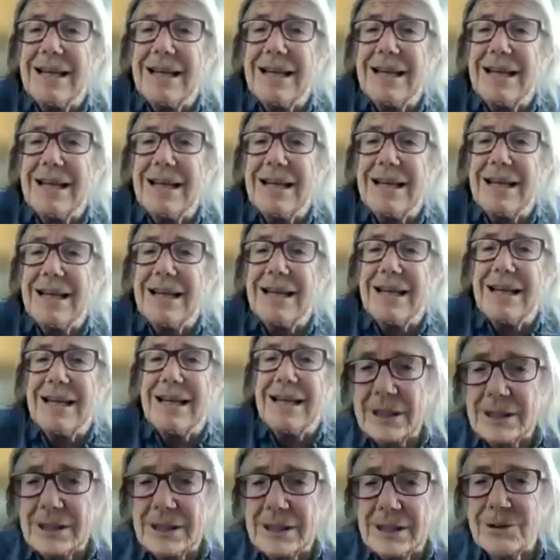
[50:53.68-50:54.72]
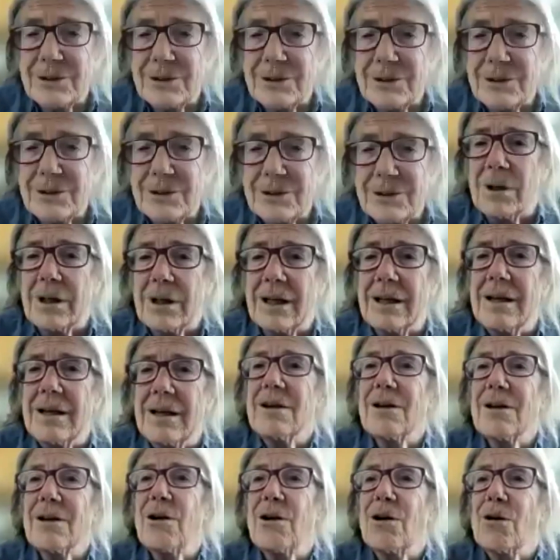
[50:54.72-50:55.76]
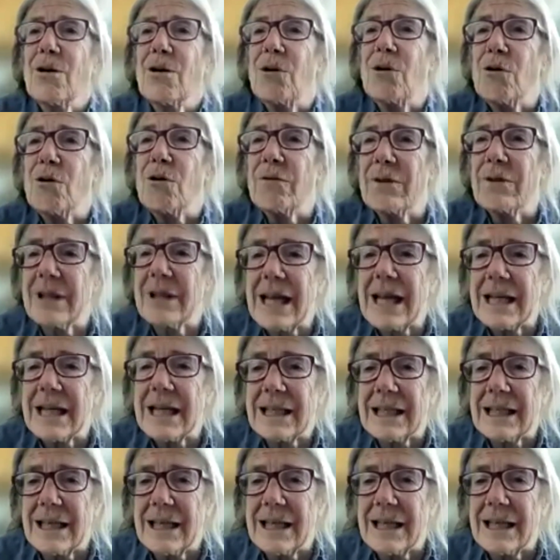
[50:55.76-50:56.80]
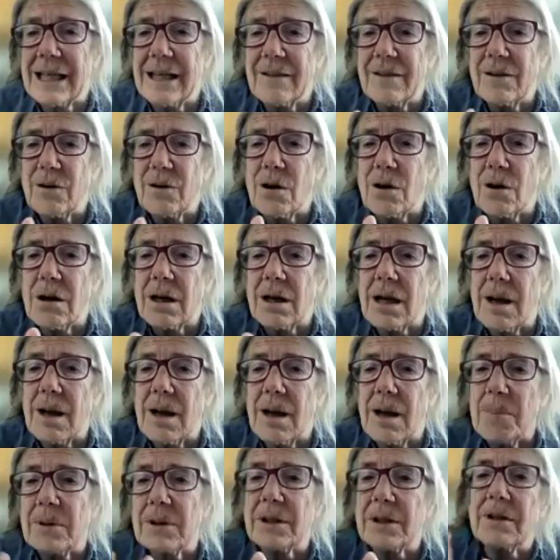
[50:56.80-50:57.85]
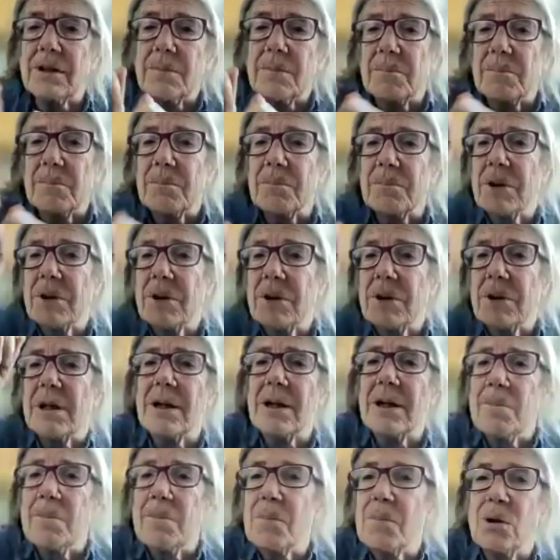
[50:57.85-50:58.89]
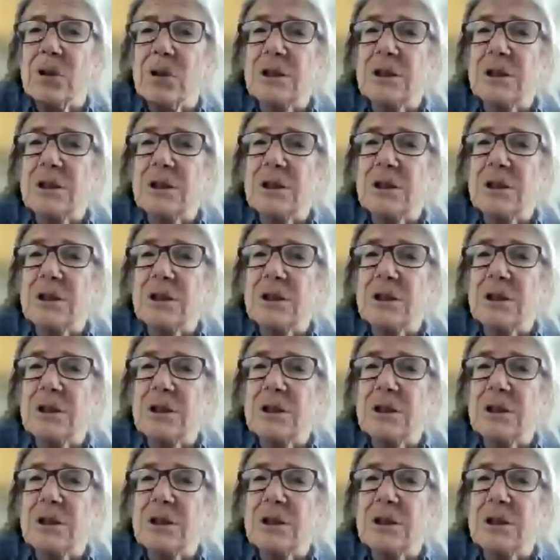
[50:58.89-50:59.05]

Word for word: had the pieces. You might want to go over that again. There are a couple little uh, more